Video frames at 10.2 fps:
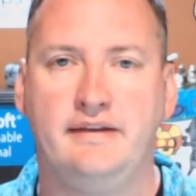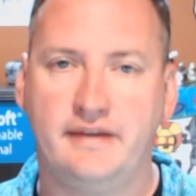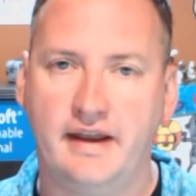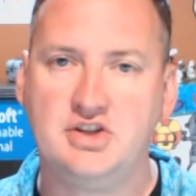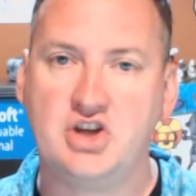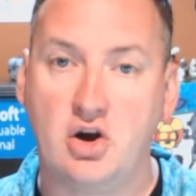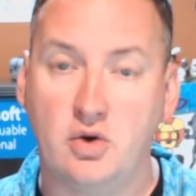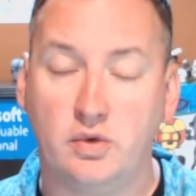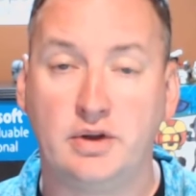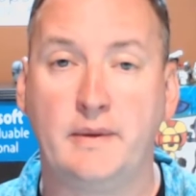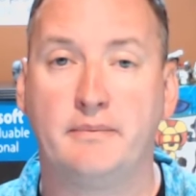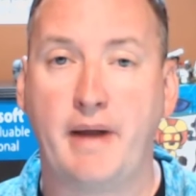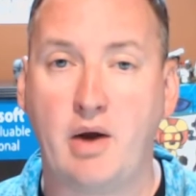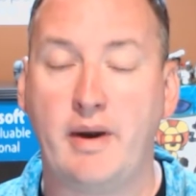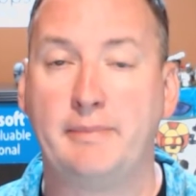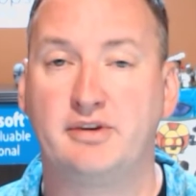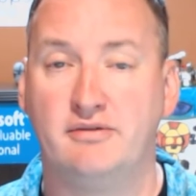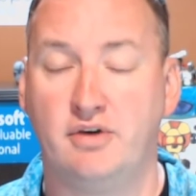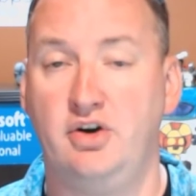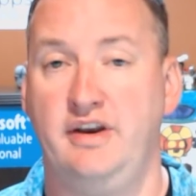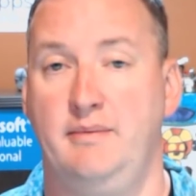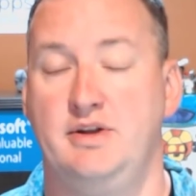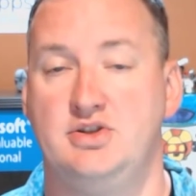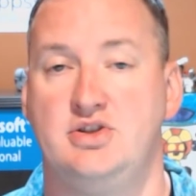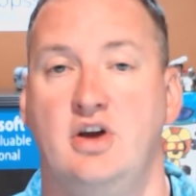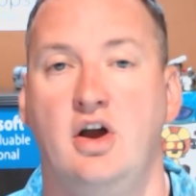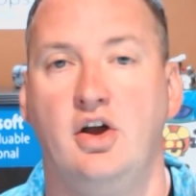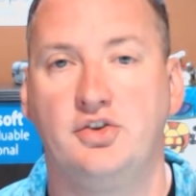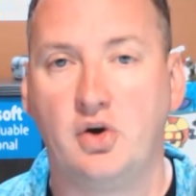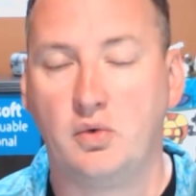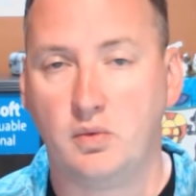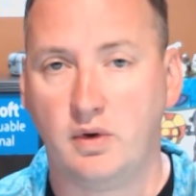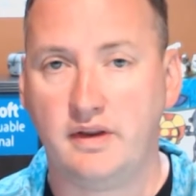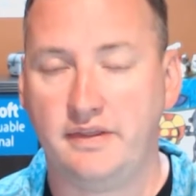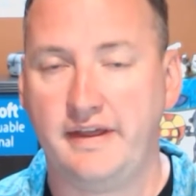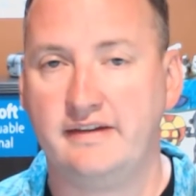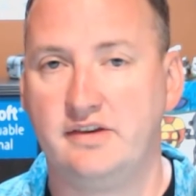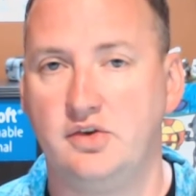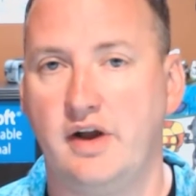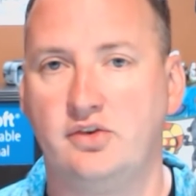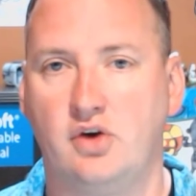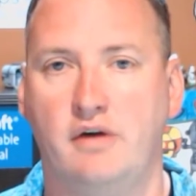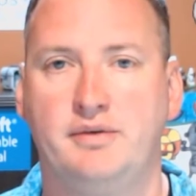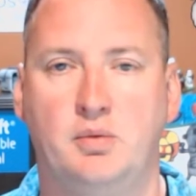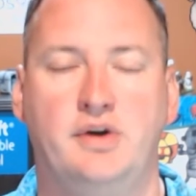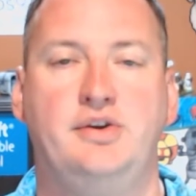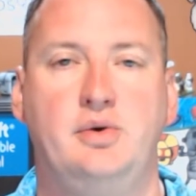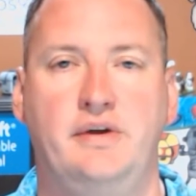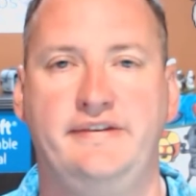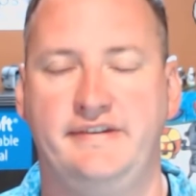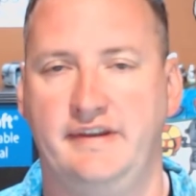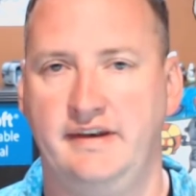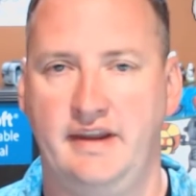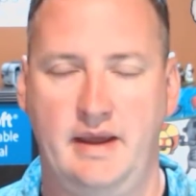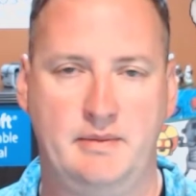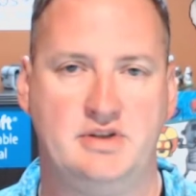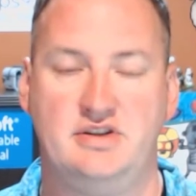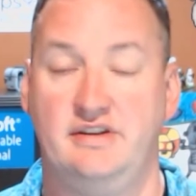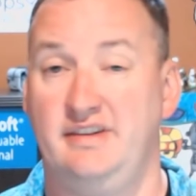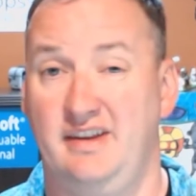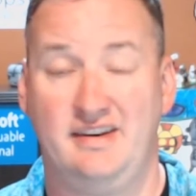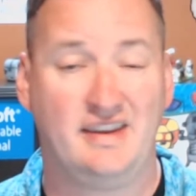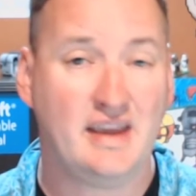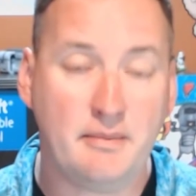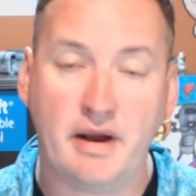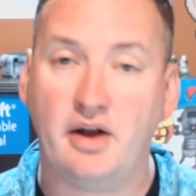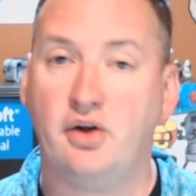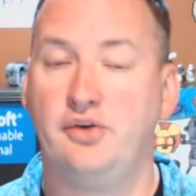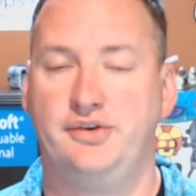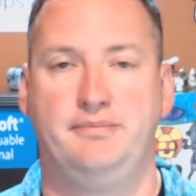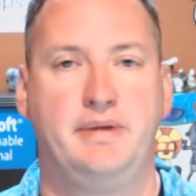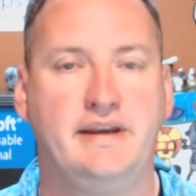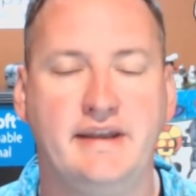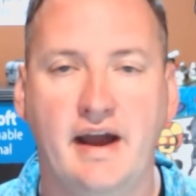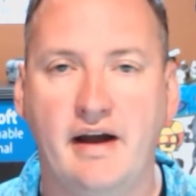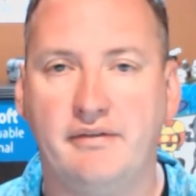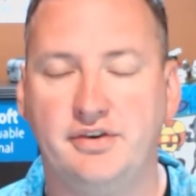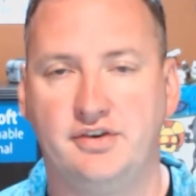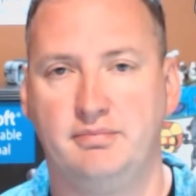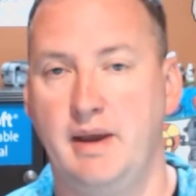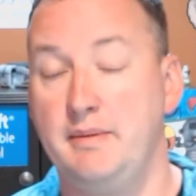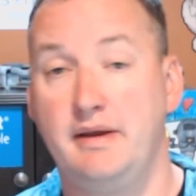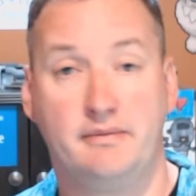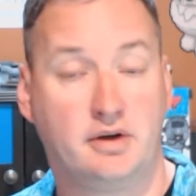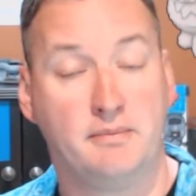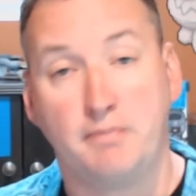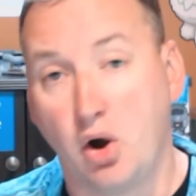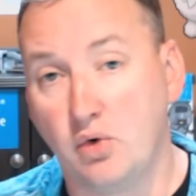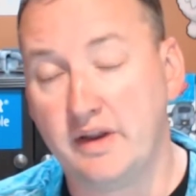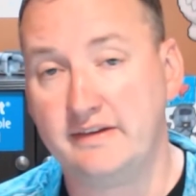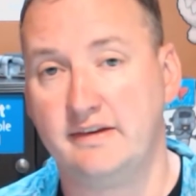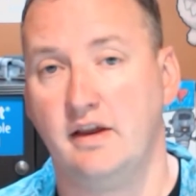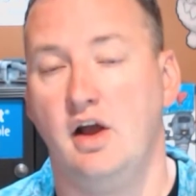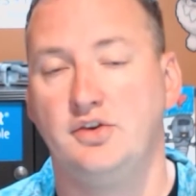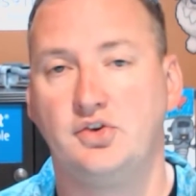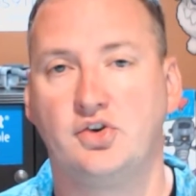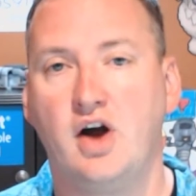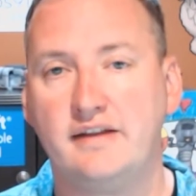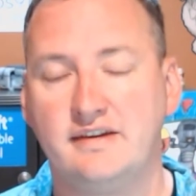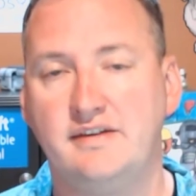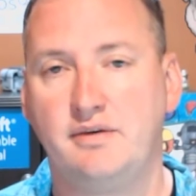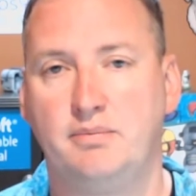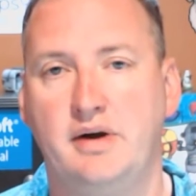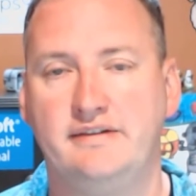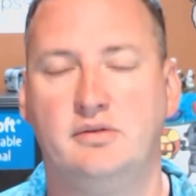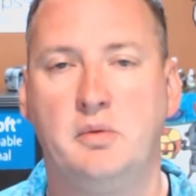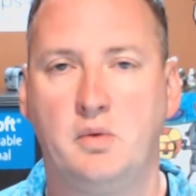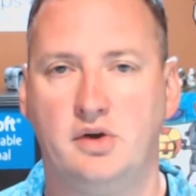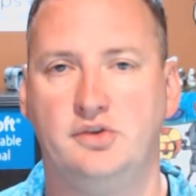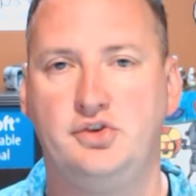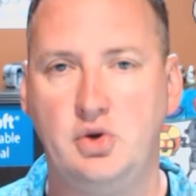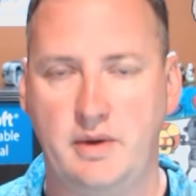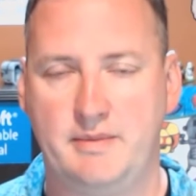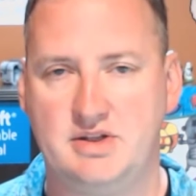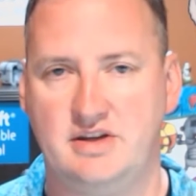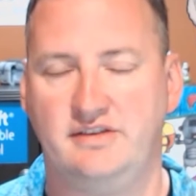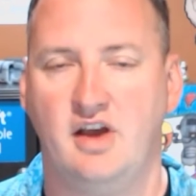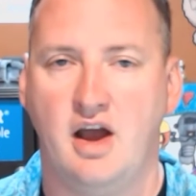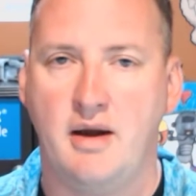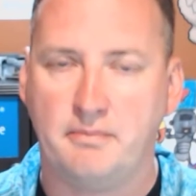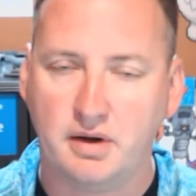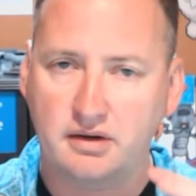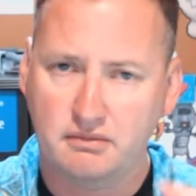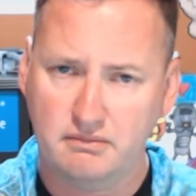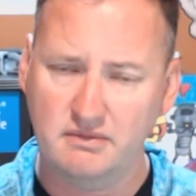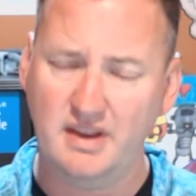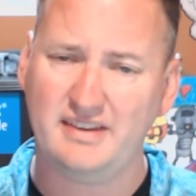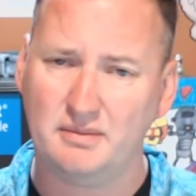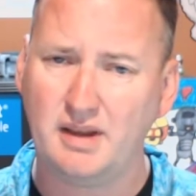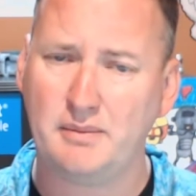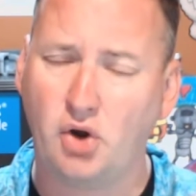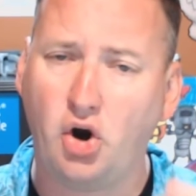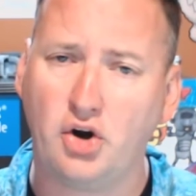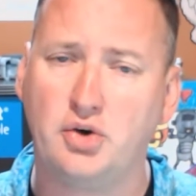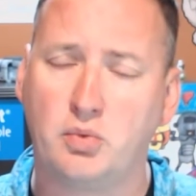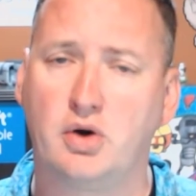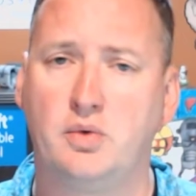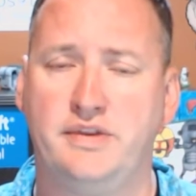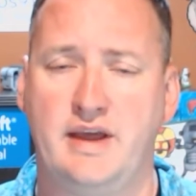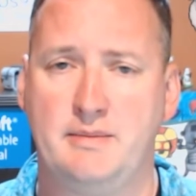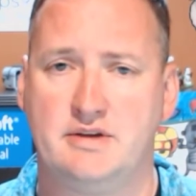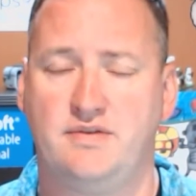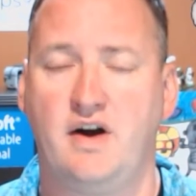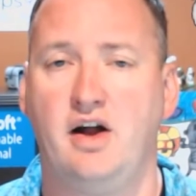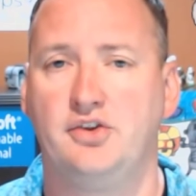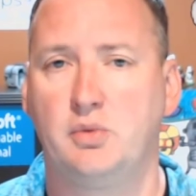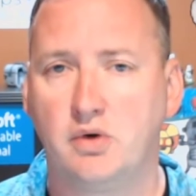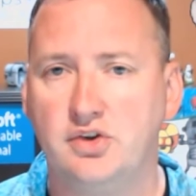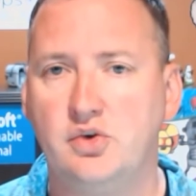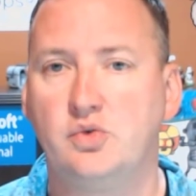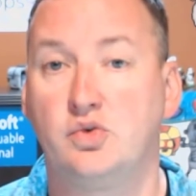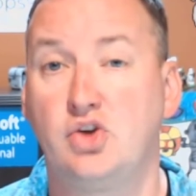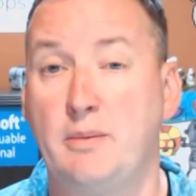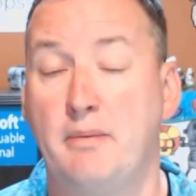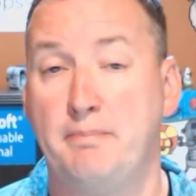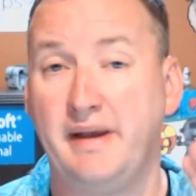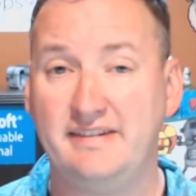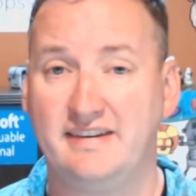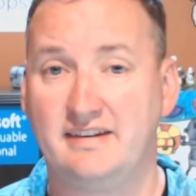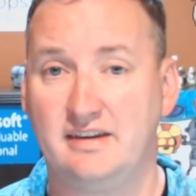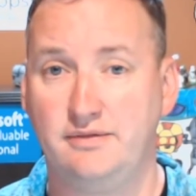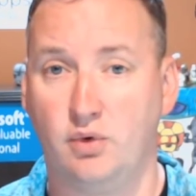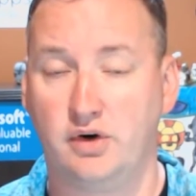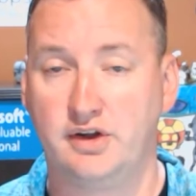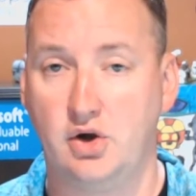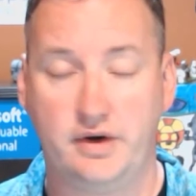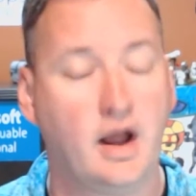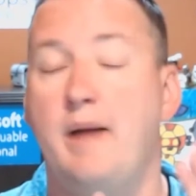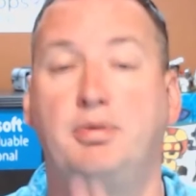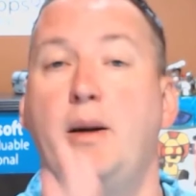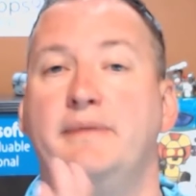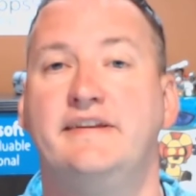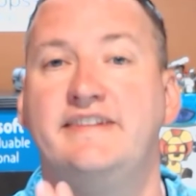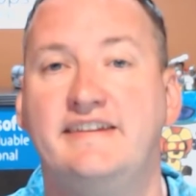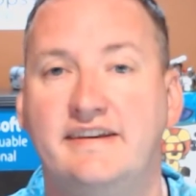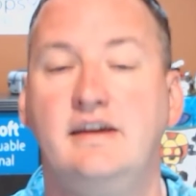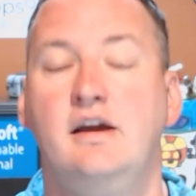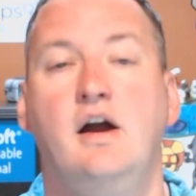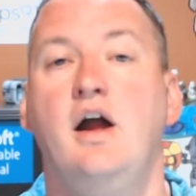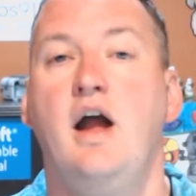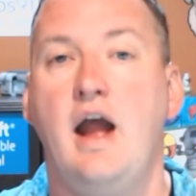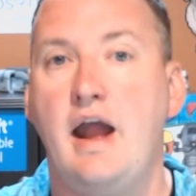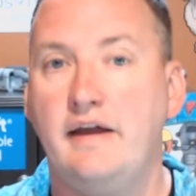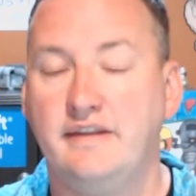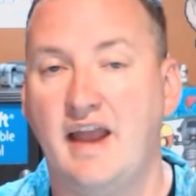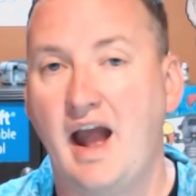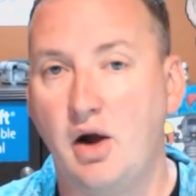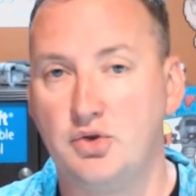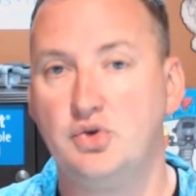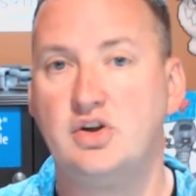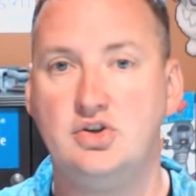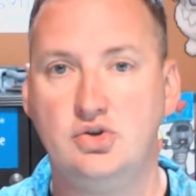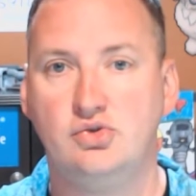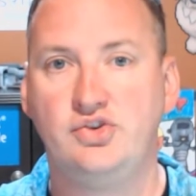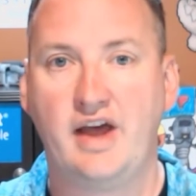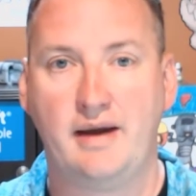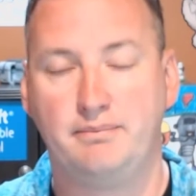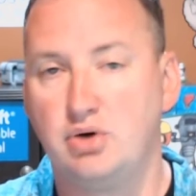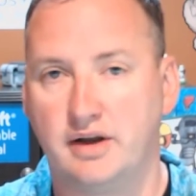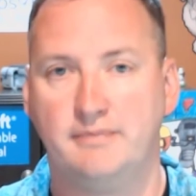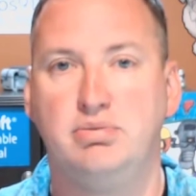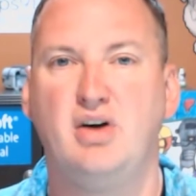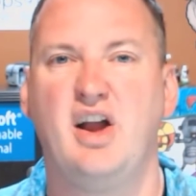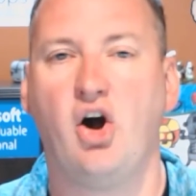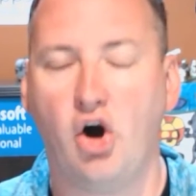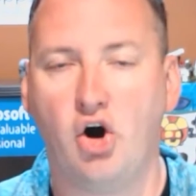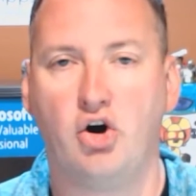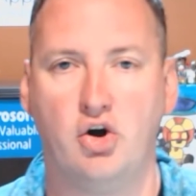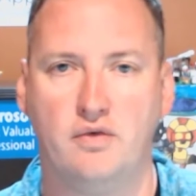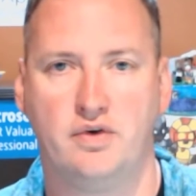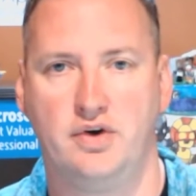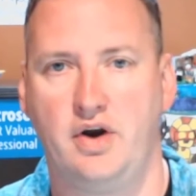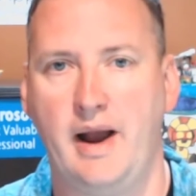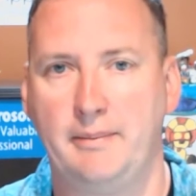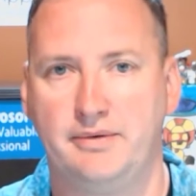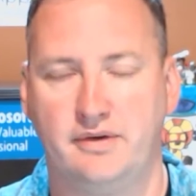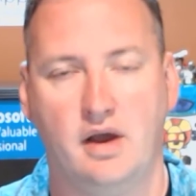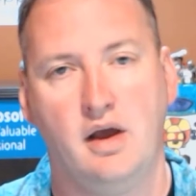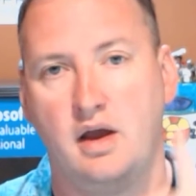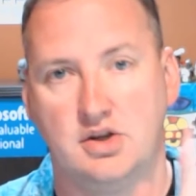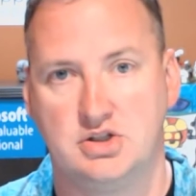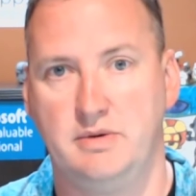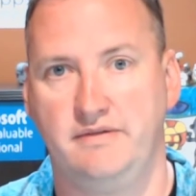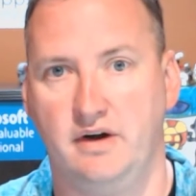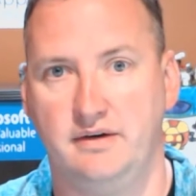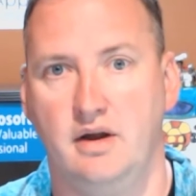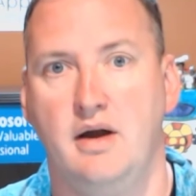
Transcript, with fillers: In today's show, we're going to talk about Power Apps Convert an Image. So one of the things that you guys often want to do is send images in emails and PDFs, maybe in components. So there's lots of different places we want to do images, but it's sometimes hard to work with the image file. So what we're going to do is we're going to talk about base64 encoding. I promise it's easy. And then how you can use that plug and play all over your apps. Should be fun.